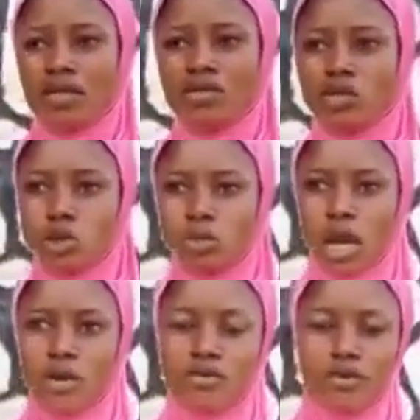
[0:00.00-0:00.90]
I told him
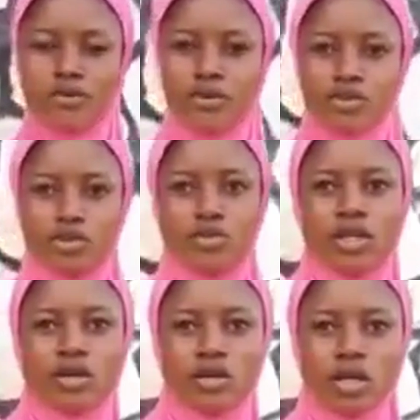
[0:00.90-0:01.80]
that I'm from Victory
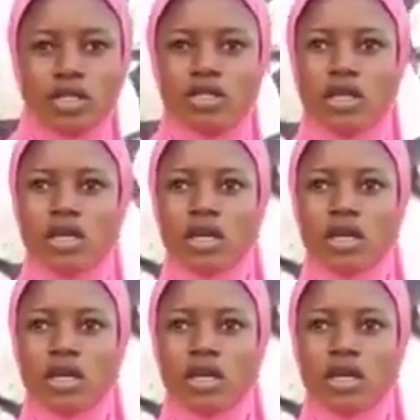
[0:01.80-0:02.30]
Model College.